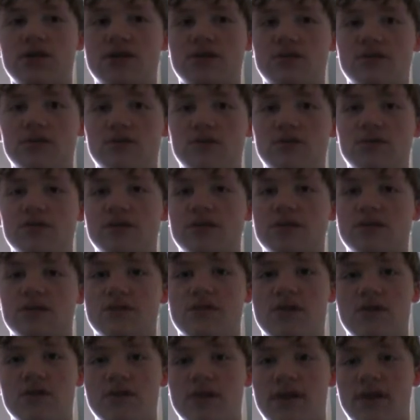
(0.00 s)
So, you
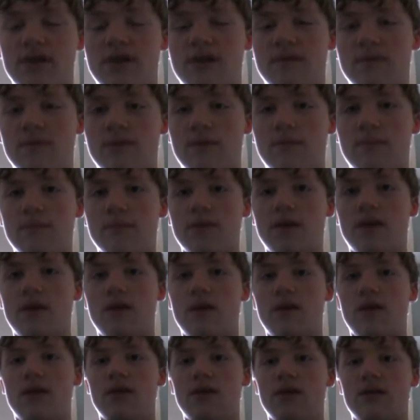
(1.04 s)
do any of them,
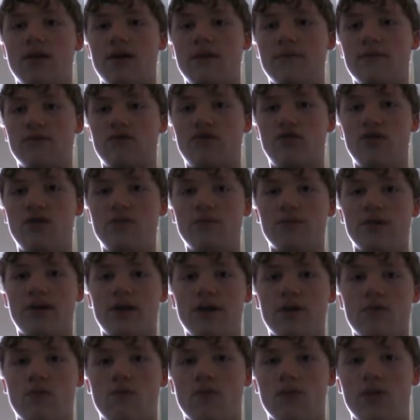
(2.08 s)
Toon
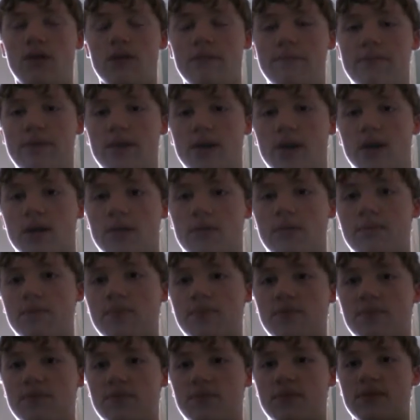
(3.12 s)
Link will appear.
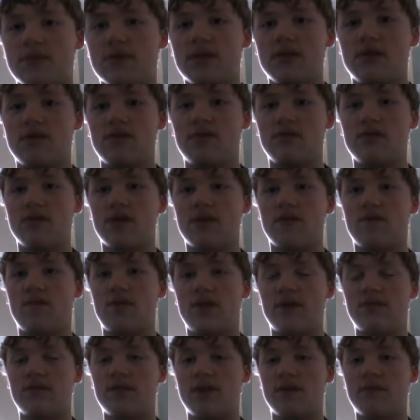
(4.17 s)
So, then
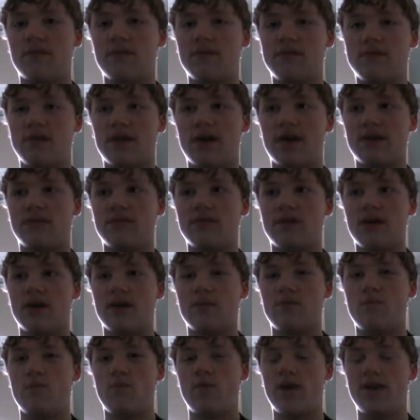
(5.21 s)
face off in
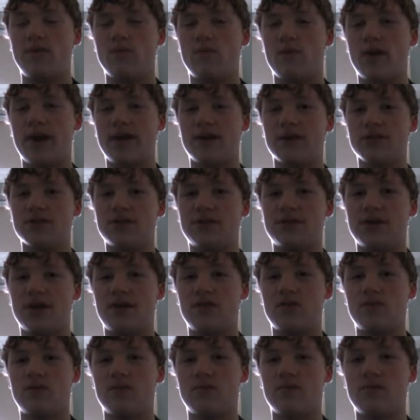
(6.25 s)
that Wind Waker
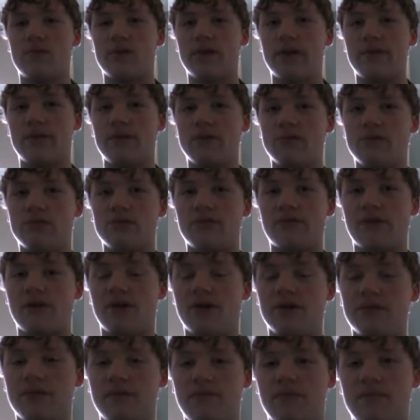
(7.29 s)
stage, whatever it was
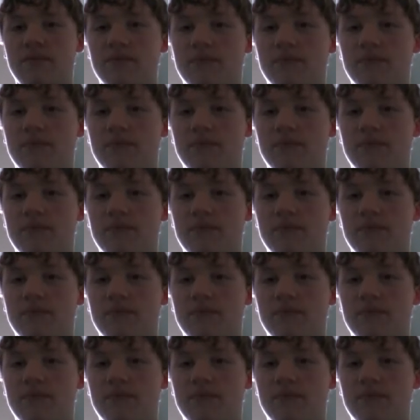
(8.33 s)
called.